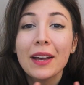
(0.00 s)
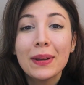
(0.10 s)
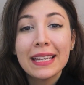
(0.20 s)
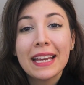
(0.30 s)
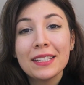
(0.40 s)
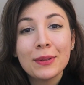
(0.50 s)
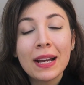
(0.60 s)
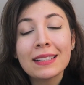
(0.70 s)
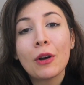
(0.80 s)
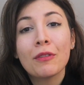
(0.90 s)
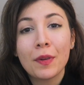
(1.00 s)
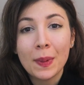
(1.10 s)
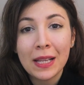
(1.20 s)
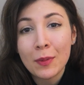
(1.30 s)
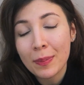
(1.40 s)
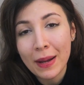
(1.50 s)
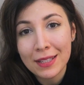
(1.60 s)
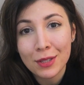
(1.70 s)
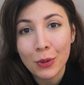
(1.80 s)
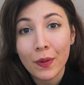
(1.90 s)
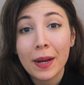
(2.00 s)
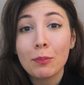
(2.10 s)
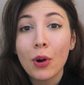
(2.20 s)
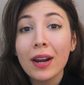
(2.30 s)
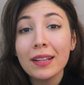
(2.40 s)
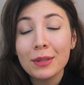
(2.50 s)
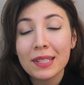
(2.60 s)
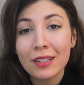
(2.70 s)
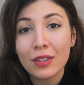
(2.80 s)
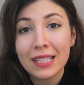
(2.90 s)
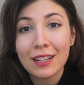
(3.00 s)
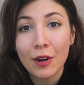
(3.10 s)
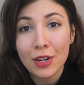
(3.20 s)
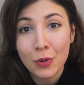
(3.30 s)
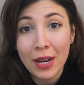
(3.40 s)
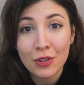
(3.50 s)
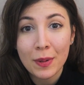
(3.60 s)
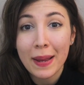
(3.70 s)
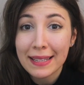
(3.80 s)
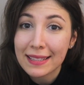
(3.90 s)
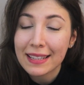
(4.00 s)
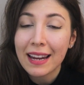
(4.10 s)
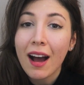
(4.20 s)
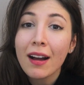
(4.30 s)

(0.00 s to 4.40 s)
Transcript: Now, in case you guys aren't familiar with my story, prior to starting graduate entry medicine,